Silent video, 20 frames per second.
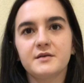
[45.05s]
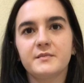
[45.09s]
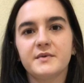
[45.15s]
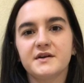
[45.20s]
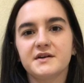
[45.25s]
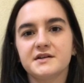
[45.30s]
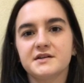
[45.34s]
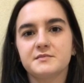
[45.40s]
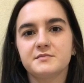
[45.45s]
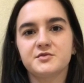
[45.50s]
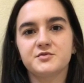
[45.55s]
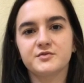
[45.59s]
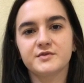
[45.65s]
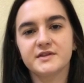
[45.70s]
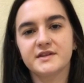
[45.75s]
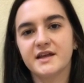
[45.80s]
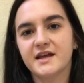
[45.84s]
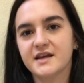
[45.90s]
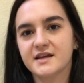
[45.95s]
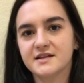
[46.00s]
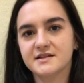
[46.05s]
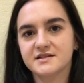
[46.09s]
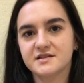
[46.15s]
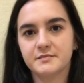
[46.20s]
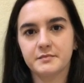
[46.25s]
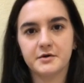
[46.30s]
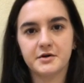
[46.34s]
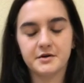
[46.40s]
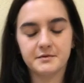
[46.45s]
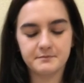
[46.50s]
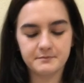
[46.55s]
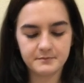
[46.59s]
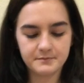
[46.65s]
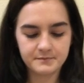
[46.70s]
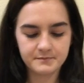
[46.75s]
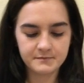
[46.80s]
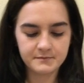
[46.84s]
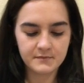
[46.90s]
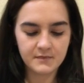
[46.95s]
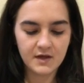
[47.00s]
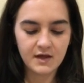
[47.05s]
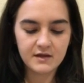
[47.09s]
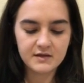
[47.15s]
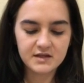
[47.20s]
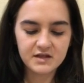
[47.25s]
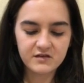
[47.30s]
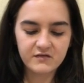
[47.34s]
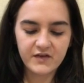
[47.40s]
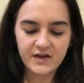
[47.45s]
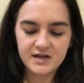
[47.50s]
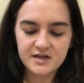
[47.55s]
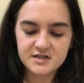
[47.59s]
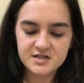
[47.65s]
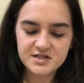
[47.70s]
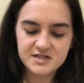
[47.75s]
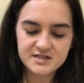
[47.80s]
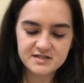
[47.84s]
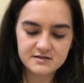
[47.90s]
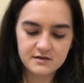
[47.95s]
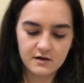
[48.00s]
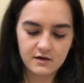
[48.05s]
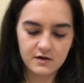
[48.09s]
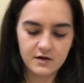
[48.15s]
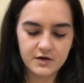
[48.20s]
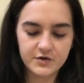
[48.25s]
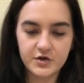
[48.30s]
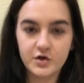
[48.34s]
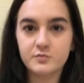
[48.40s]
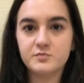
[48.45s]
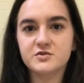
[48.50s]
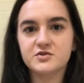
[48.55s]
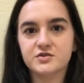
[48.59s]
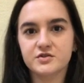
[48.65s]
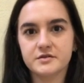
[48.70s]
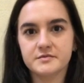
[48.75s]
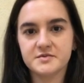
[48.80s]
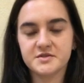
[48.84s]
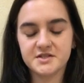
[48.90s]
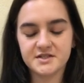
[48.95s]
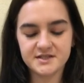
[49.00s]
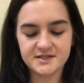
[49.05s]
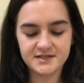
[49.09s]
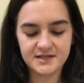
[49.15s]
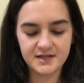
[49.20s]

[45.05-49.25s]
a barrier between the egg and sperm. The advantages are no prescription is